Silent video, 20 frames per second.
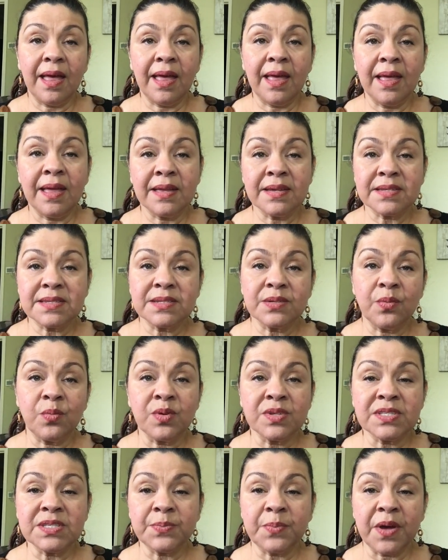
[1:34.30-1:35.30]
It
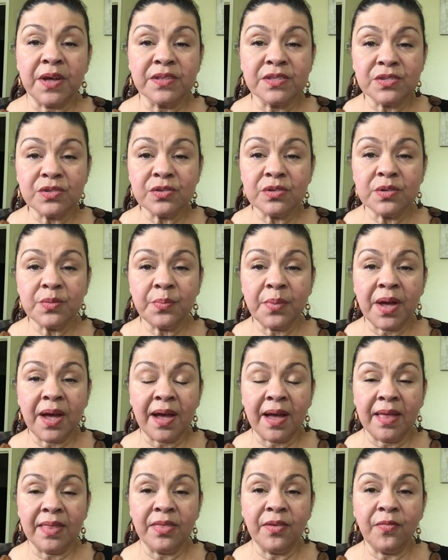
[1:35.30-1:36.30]
was sponsored
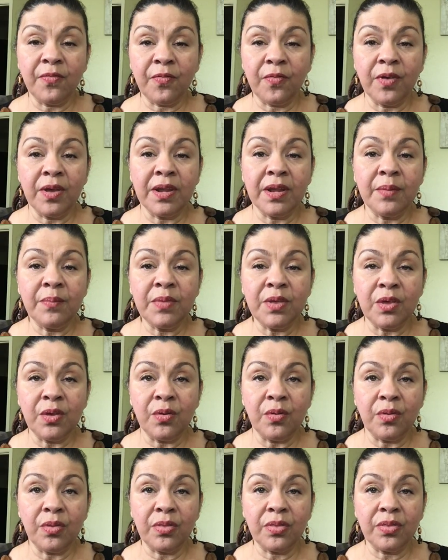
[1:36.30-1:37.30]
by the Freedom
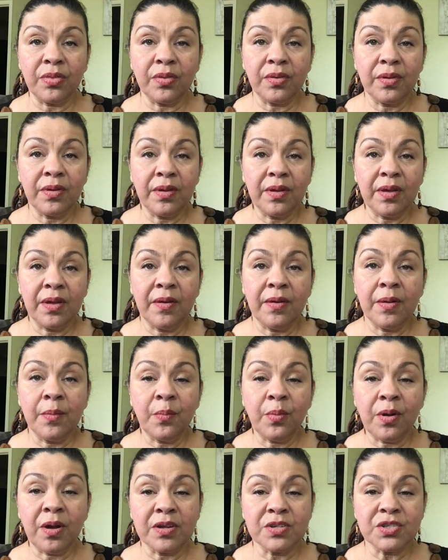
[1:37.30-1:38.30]
Youth
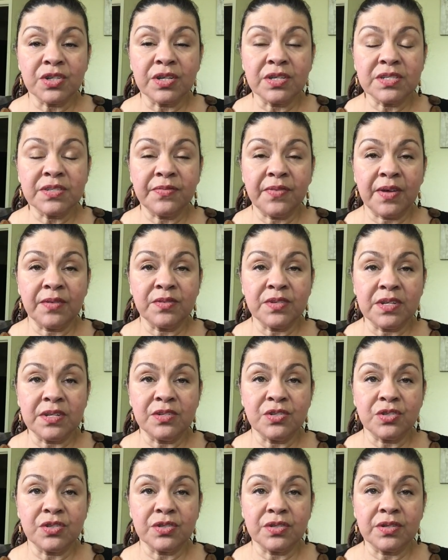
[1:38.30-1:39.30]
Project
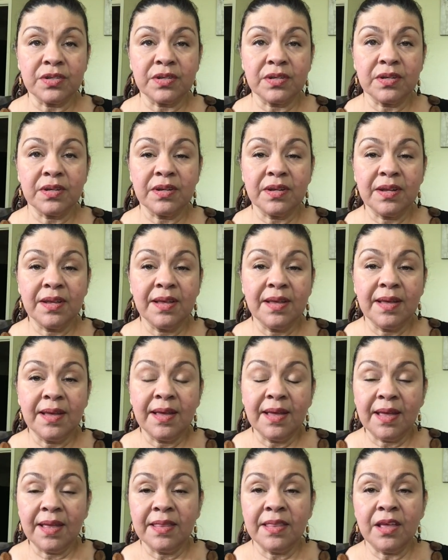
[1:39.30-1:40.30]
Foundation.
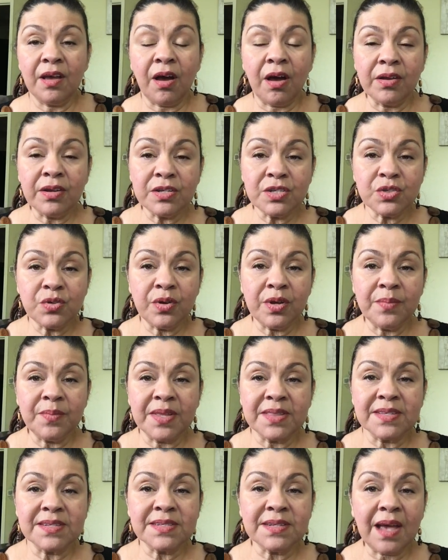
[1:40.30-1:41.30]
The auditorium
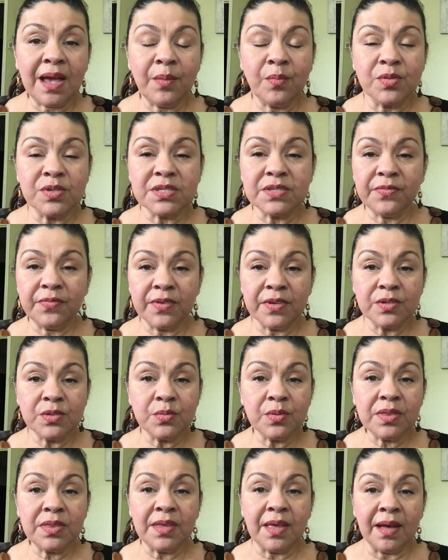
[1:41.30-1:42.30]
at the time was filled
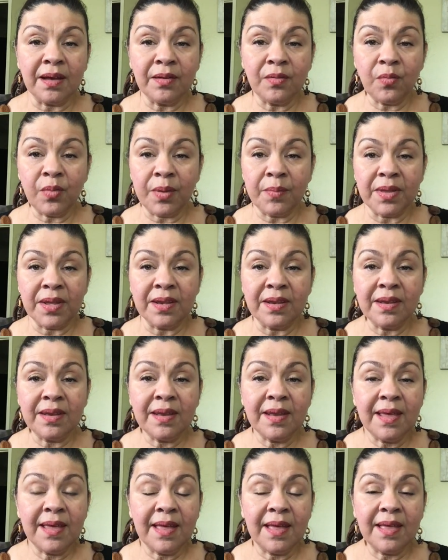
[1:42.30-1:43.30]
with young women,
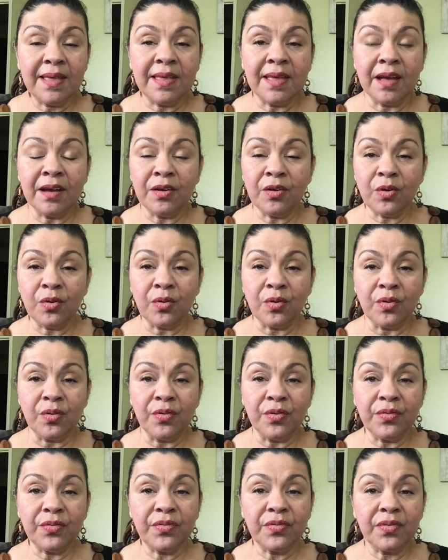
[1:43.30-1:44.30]
young
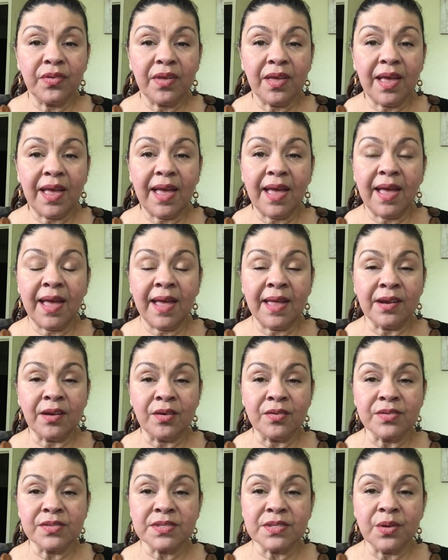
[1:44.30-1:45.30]
girls, and
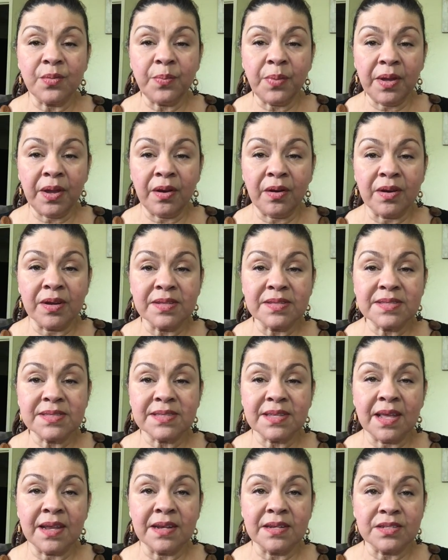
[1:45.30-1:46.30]
also
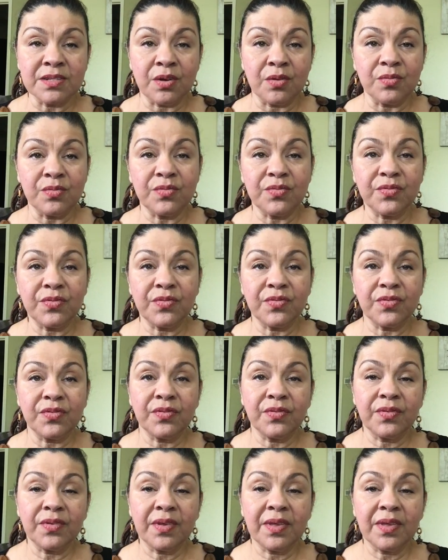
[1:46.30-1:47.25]
parents and adults.